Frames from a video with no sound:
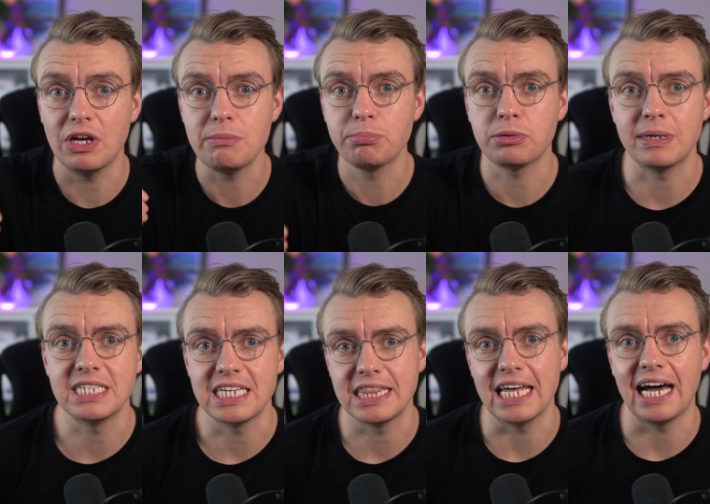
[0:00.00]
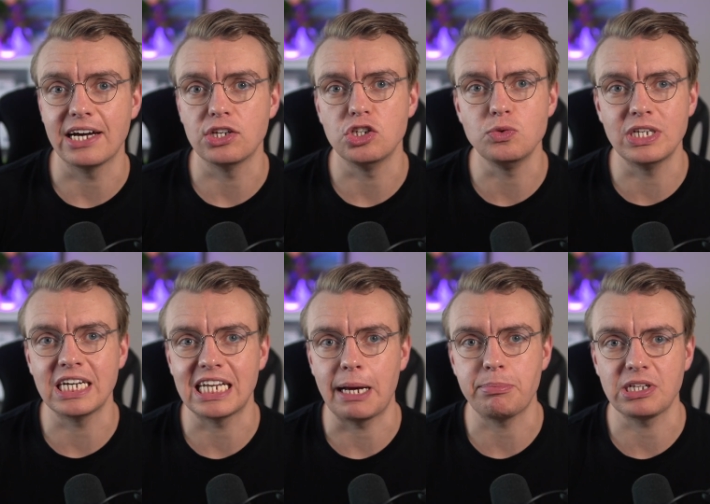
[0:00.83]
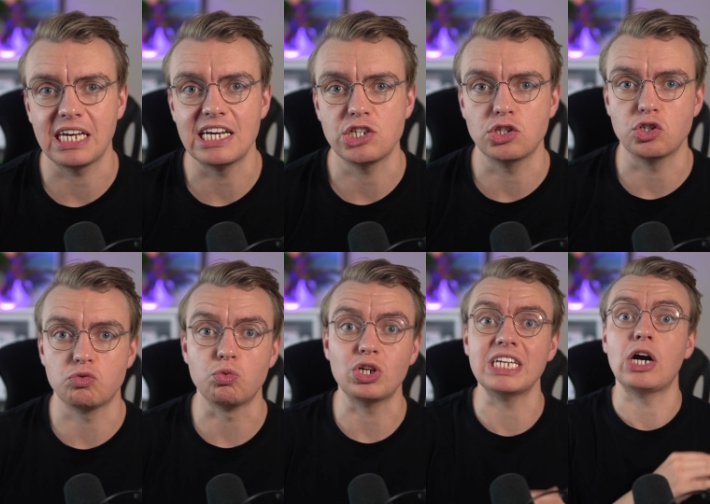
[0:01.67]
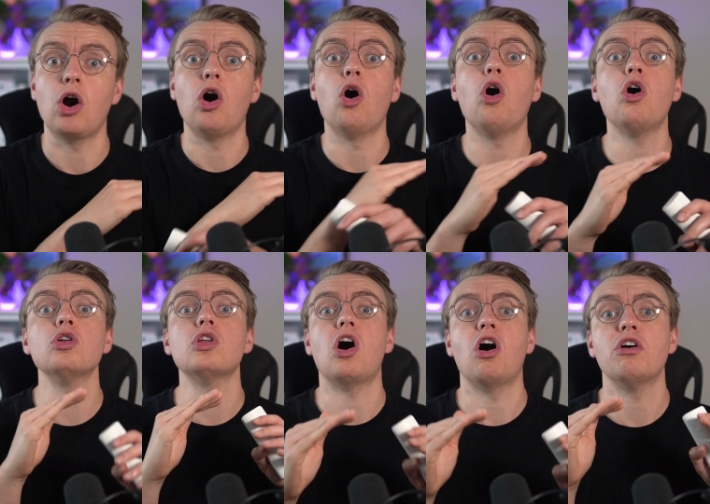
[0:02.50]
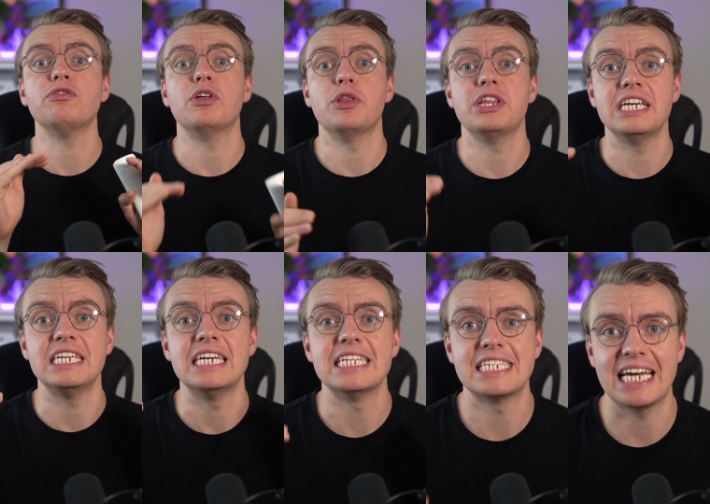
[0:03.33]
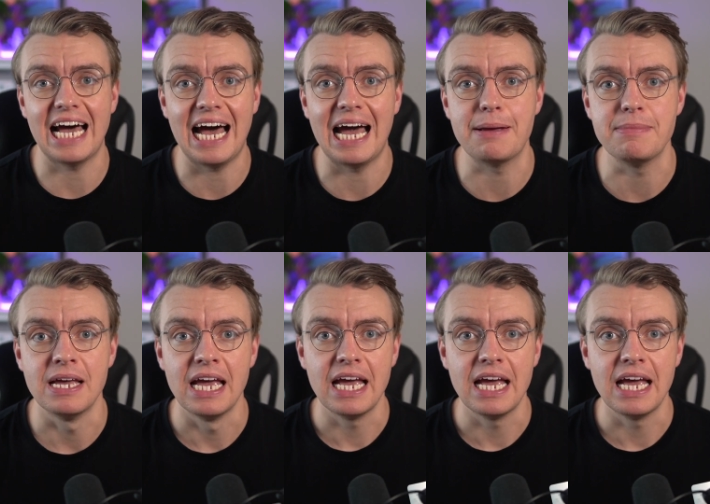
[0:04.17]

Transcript: implemented that using an application that's running all of the time.